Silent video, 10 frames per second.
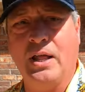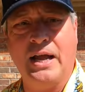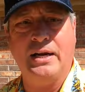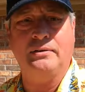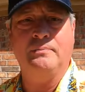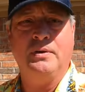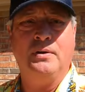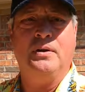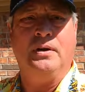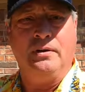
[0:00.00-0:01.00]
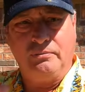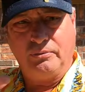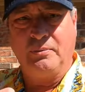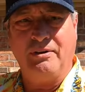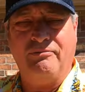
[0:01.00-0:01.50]
light
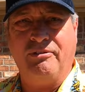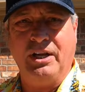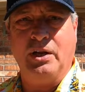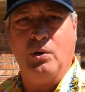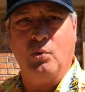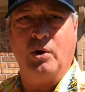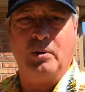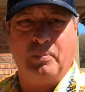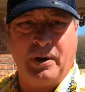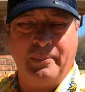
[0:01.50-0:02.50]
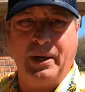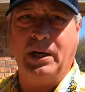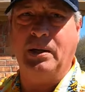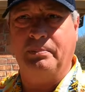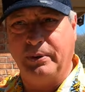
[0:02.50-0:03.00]
for my video work
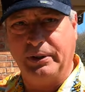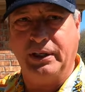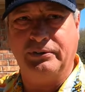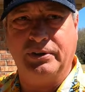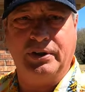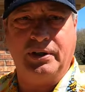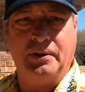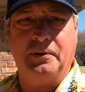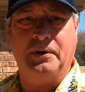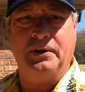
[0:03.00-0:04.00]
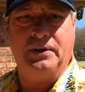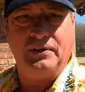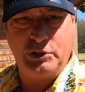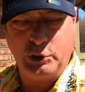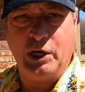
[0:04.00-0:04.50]
primarily, but that's gonna go into
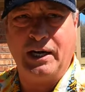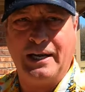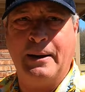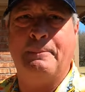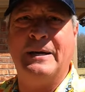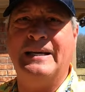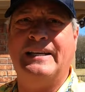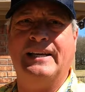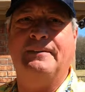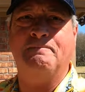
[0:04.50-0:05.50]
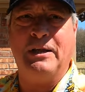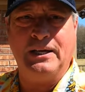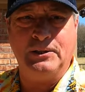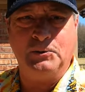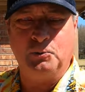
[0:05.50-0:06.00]
the truck camping kit
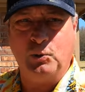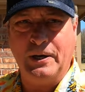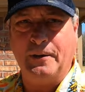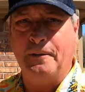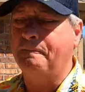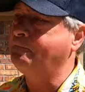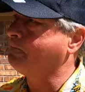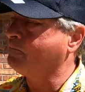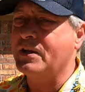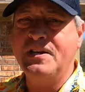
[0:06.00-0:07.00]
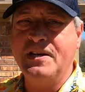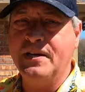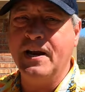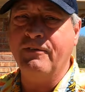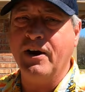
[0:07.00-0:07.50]
as well.
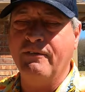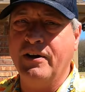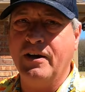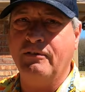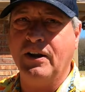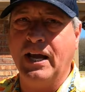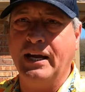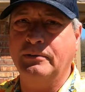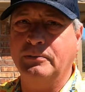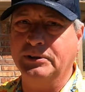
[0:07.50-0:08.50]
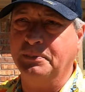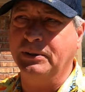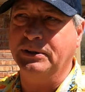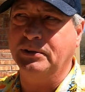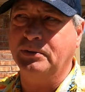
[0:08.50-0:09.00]
never have enough light,
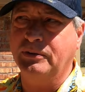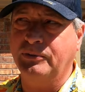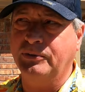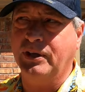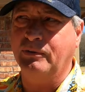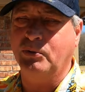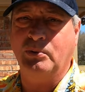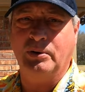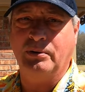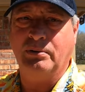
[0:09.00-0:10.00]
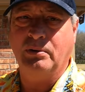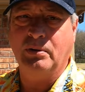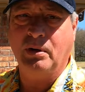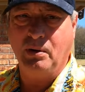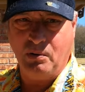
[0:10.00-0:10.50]
especially if you travel with
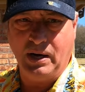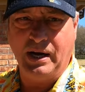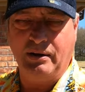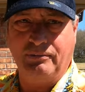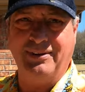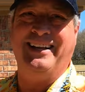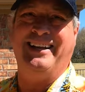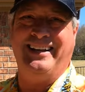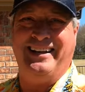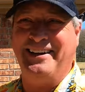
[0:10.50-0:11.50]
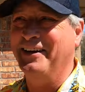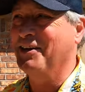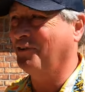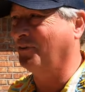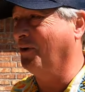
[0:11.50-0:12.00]
a wife
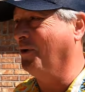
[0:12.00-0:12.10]
so,